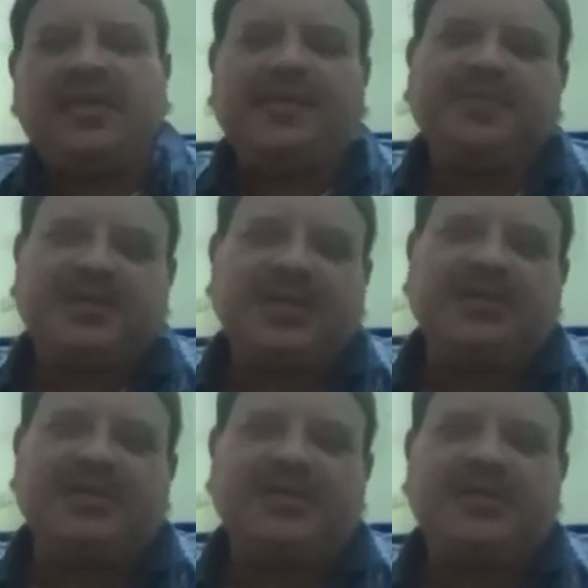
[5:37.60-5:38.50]
have
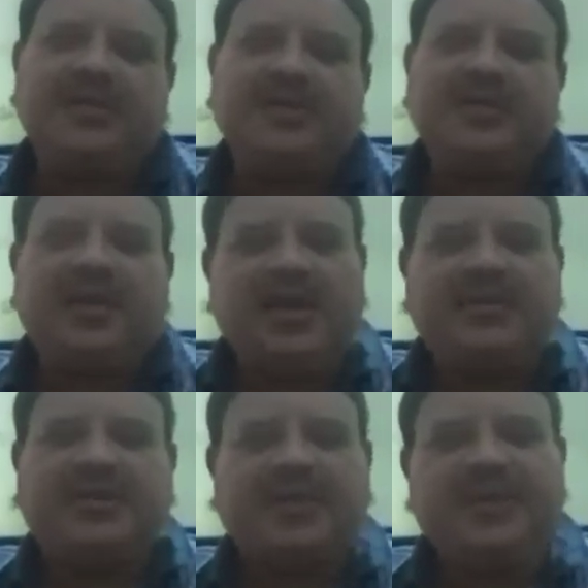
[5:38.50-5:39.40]
discussed,
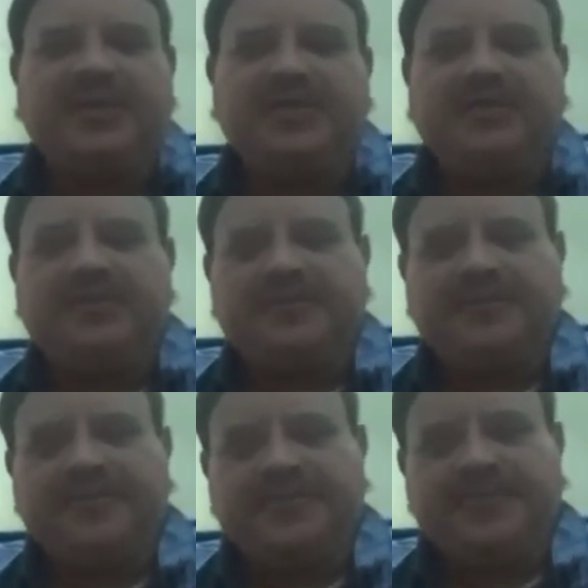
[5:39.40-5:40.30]
examined you
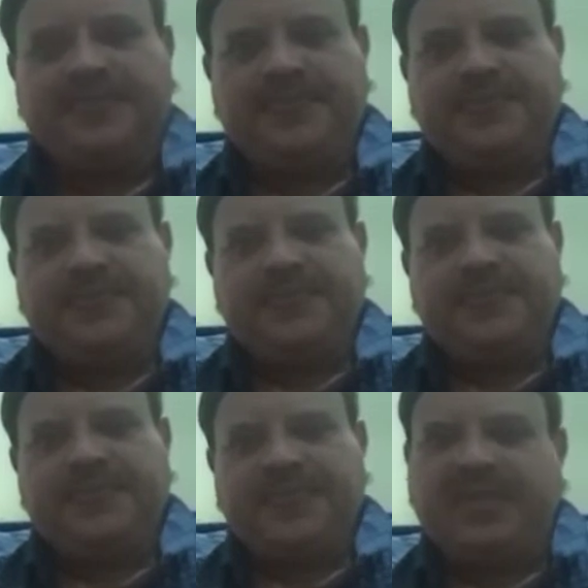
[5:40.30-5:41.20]

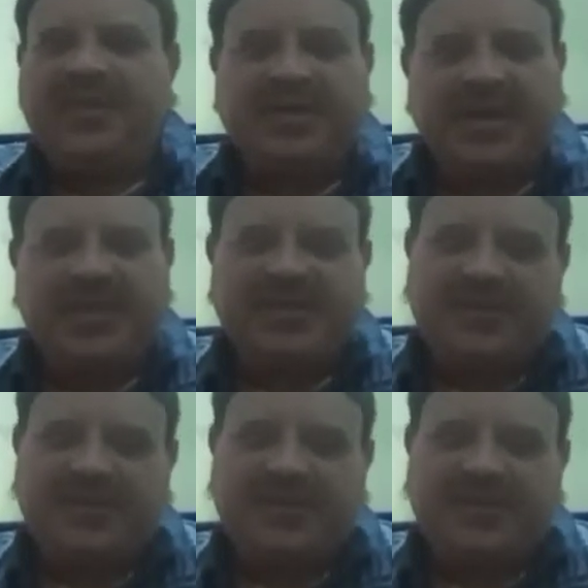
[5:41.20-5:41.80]
in details.